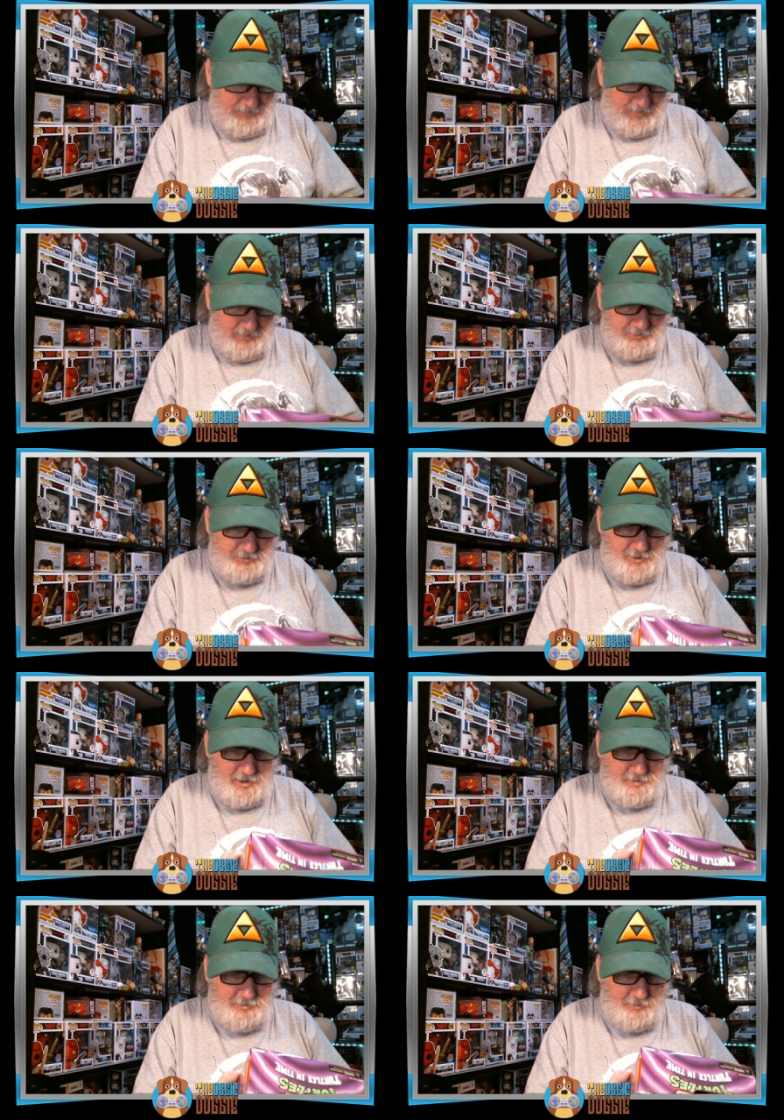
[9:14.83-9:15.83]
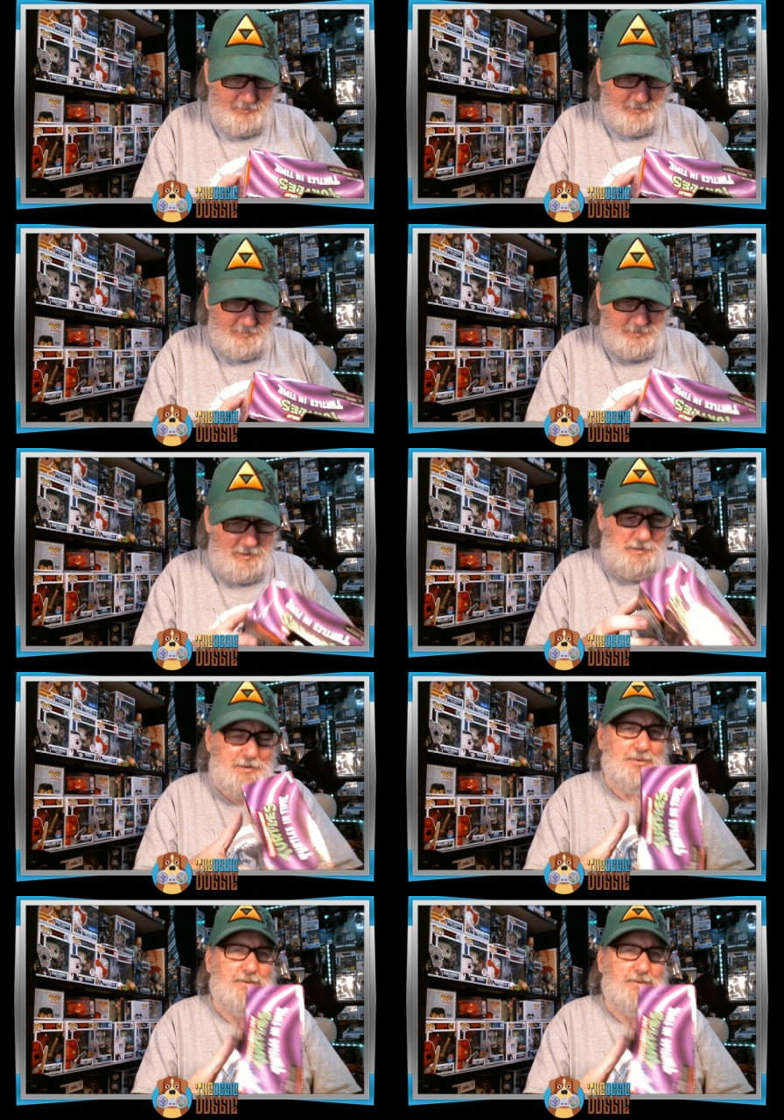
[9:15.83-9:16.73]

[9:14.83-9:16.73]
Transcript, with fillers: shell shock turtle, yeah, and you